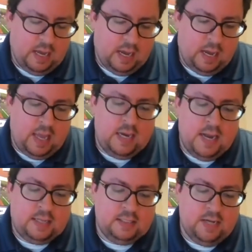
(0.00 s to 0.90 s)
Uh, and
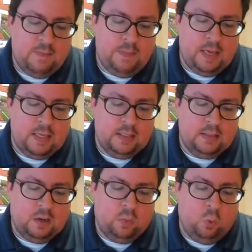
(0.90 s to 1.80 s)
next up
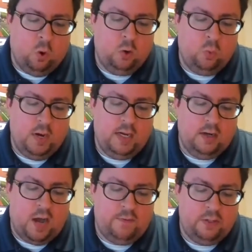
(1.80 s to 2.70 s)
is award-winning
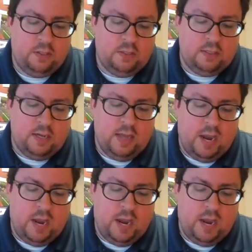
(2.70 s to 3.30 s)
novelist uh,